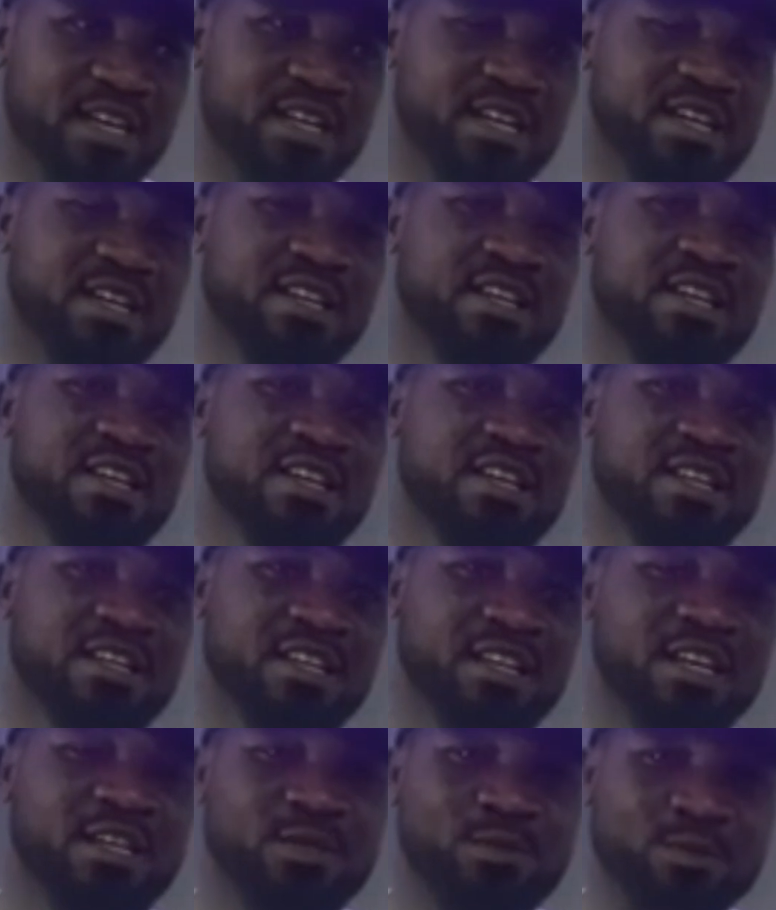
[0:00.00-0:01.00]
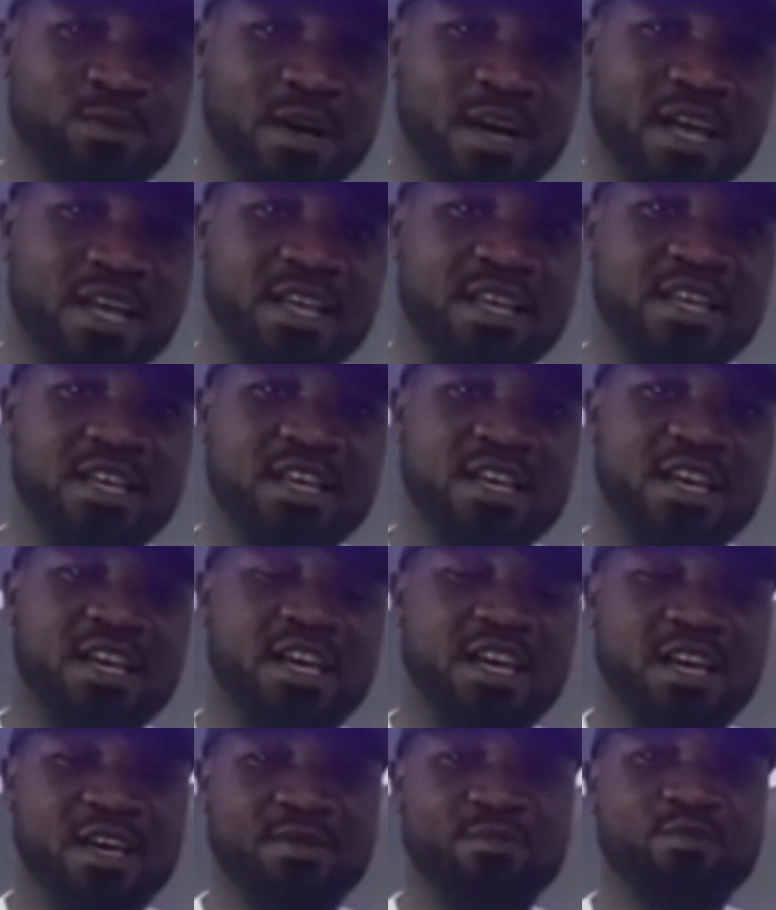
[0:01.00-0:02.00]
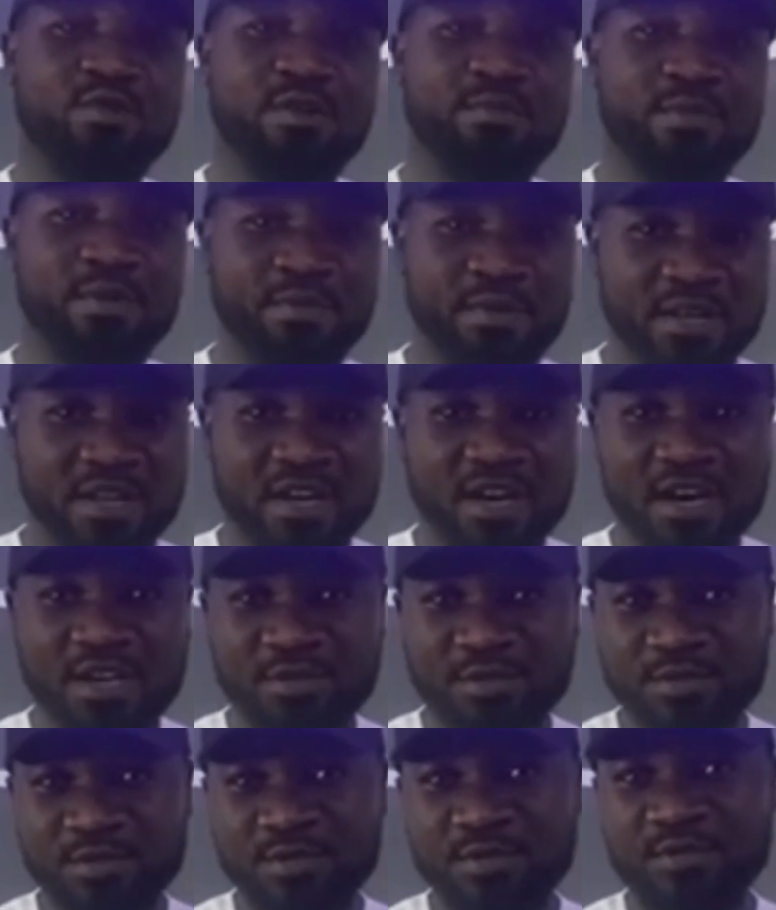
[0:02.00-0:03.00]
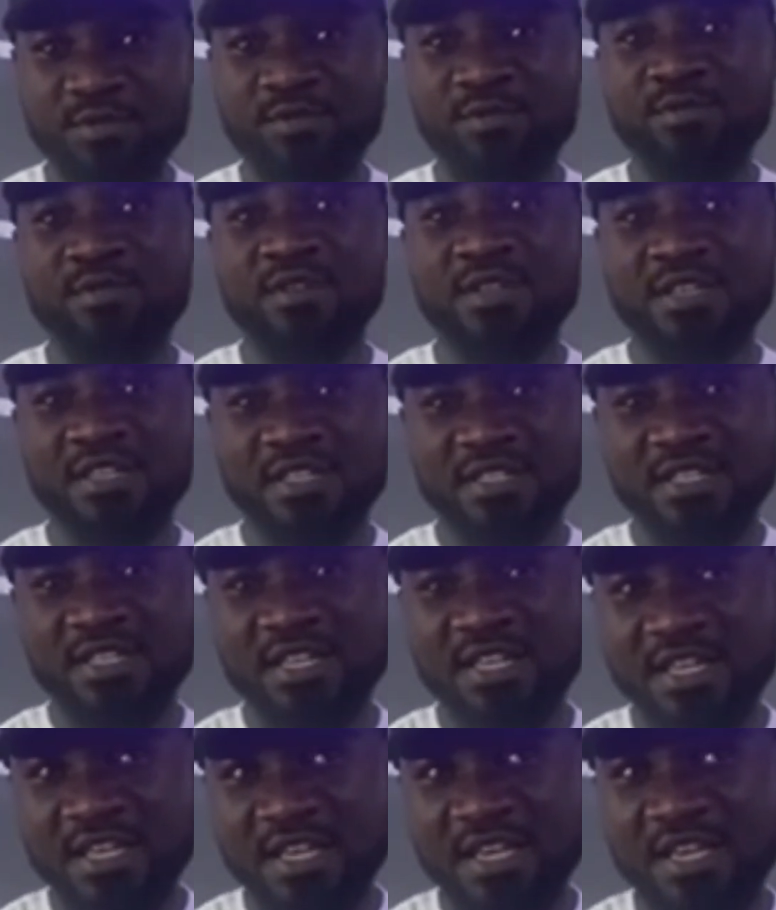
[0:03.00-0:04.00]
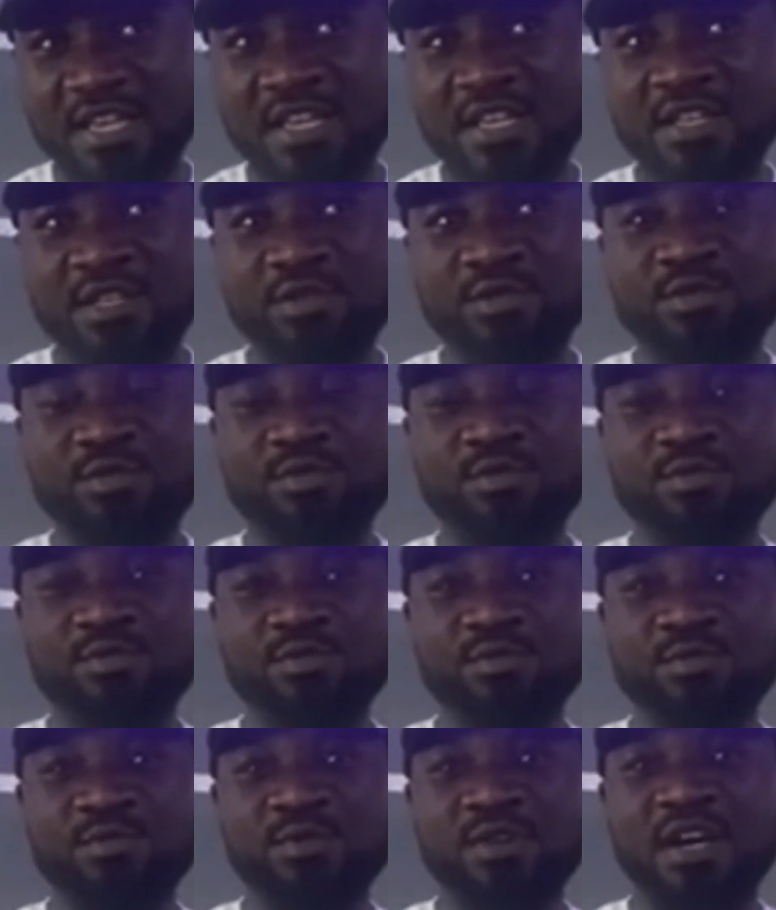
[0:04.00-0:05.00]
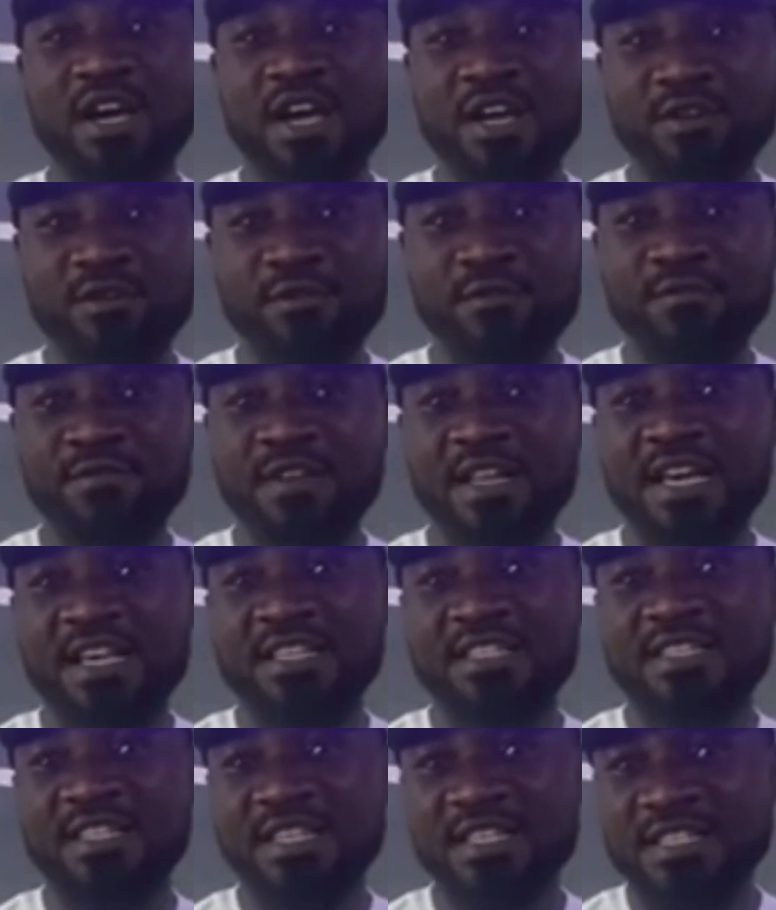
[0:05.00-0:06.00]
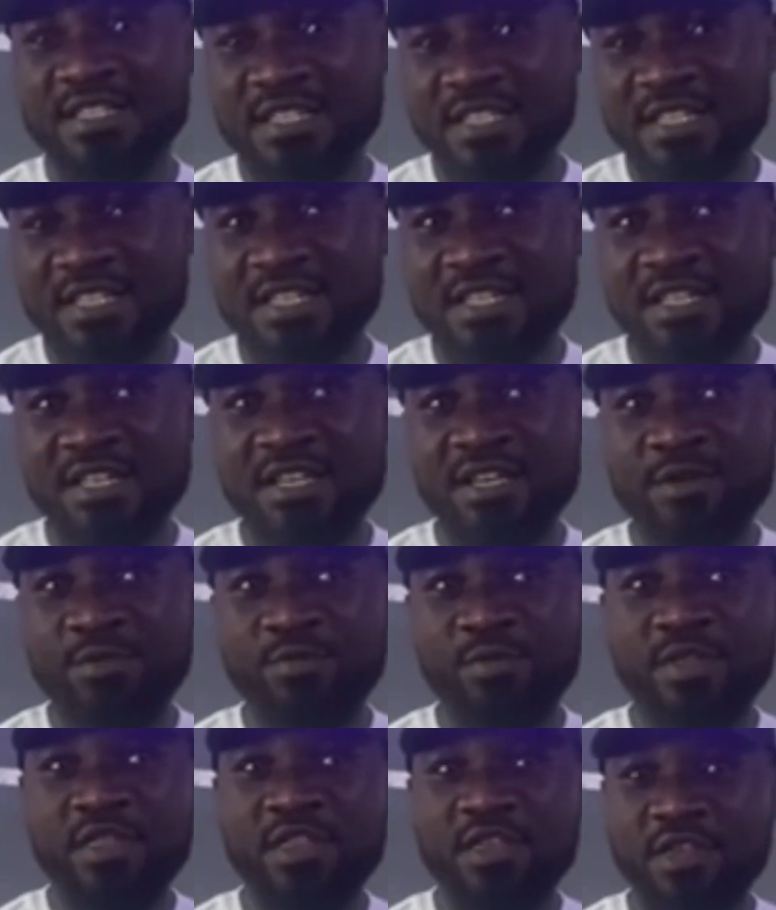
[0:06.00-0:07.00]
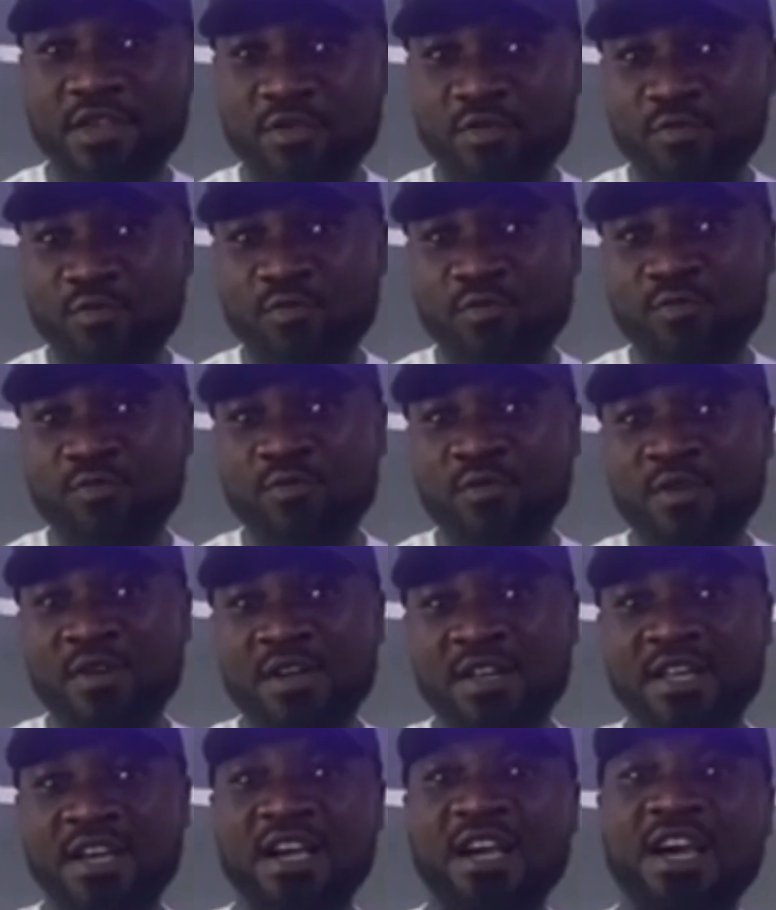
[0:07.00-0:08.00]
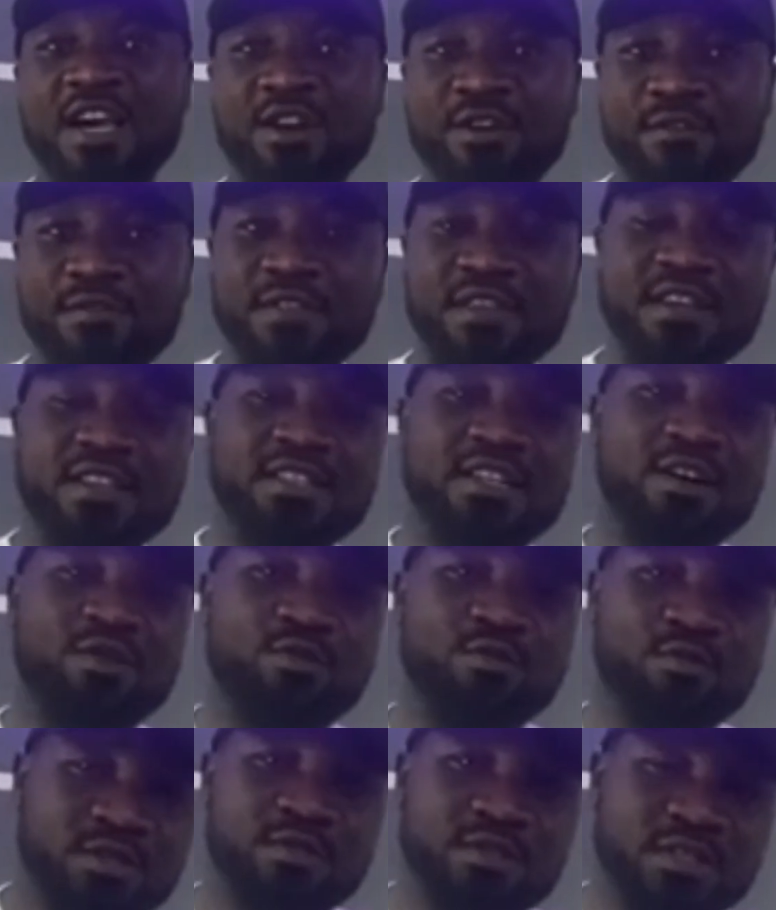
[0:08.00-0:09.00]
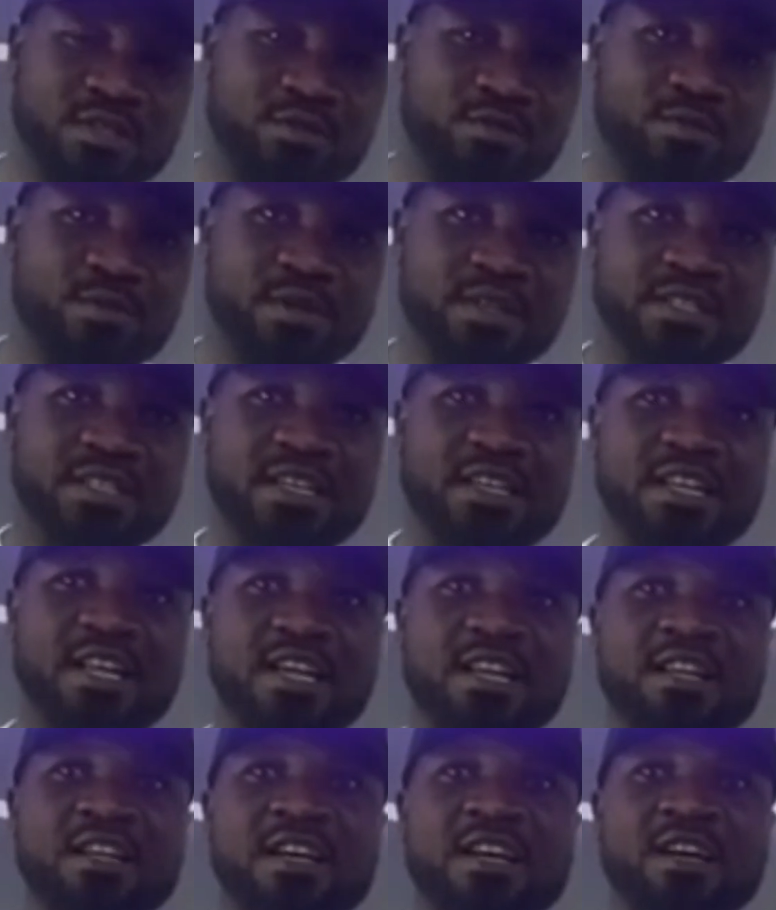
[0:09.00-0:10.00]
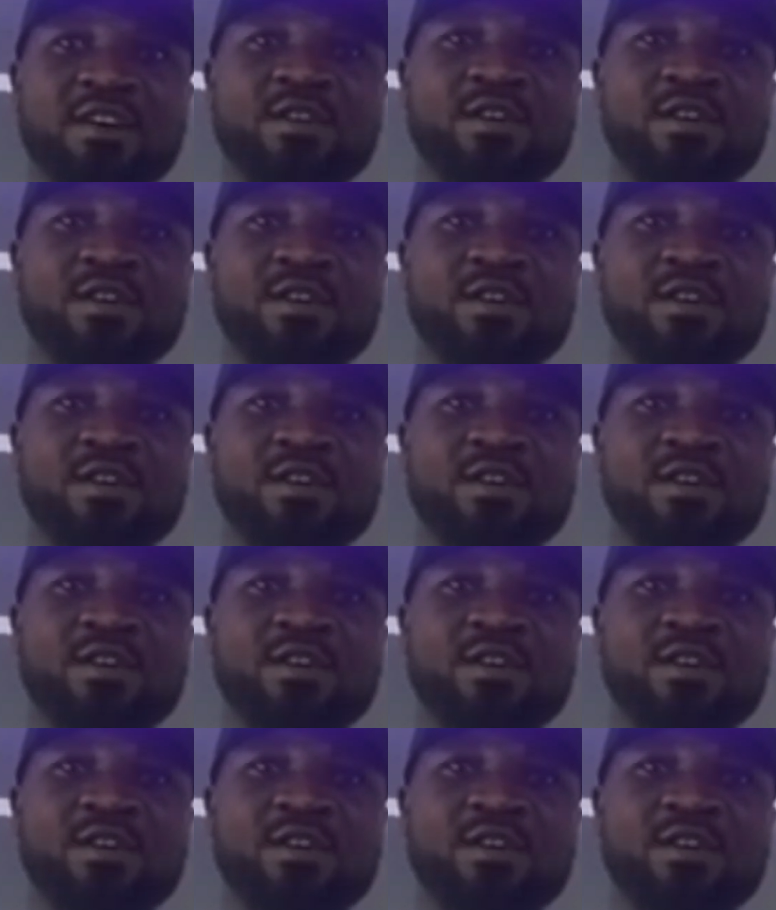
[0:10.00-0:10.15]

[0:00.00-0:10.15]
and then that's why O.M.A Medical Studio is here to kind of digest with you the kind of thing that goes into it, and then